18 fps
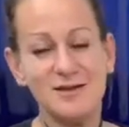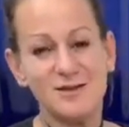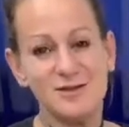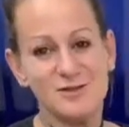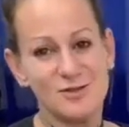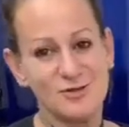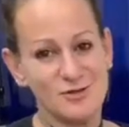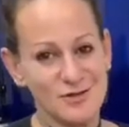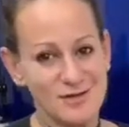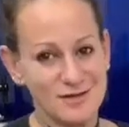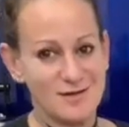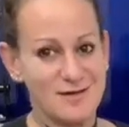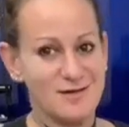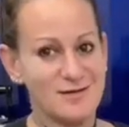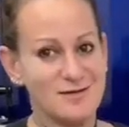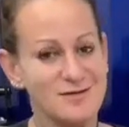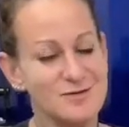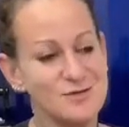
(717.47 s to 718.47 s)
turning it
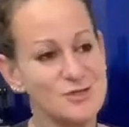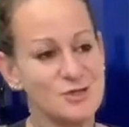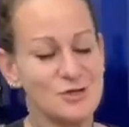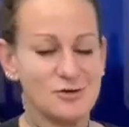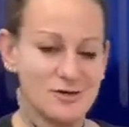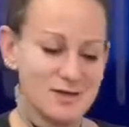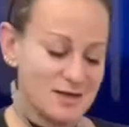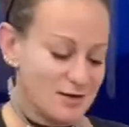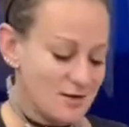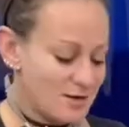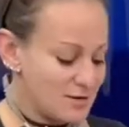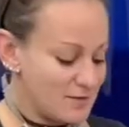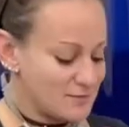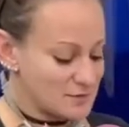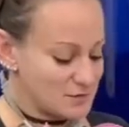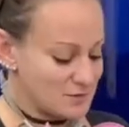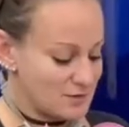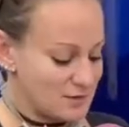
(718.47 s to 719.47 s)
on, turning it
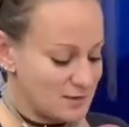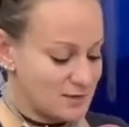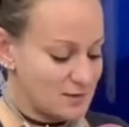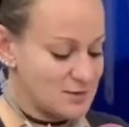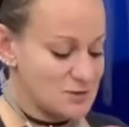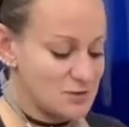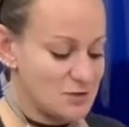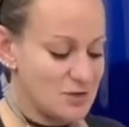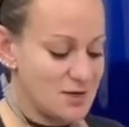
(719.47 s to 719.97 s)
off, turning it on, turning it